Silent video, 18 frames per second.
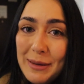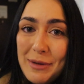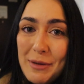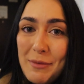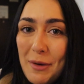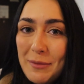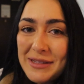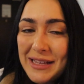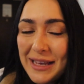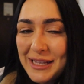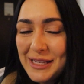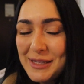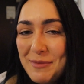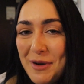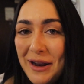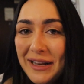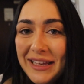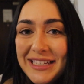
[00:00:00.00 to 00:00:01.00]
And my mum was like
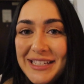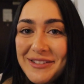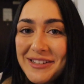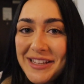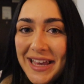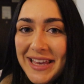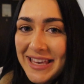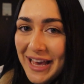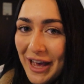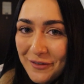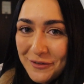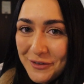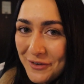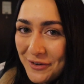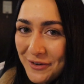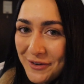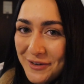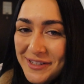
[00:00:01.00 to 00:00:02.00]
smiling and she was like, yeah, of
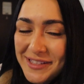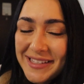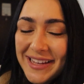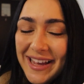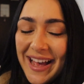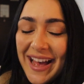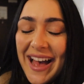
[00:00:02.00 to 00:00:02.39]
course.